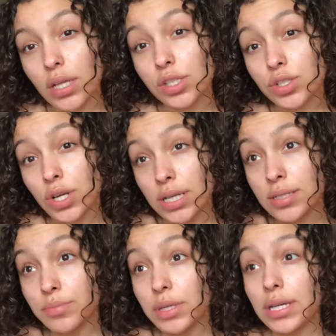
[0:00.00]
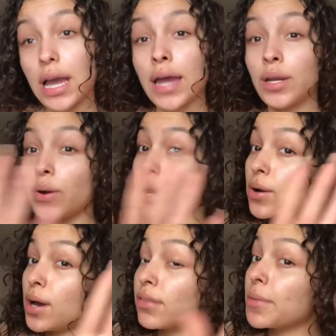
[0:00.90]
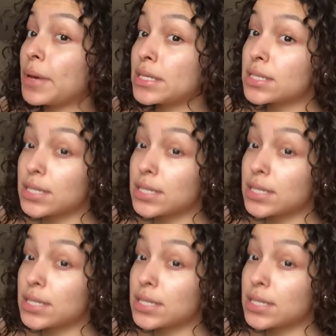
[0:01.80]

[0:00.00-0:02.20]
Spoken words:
trust me, I know I don't have the best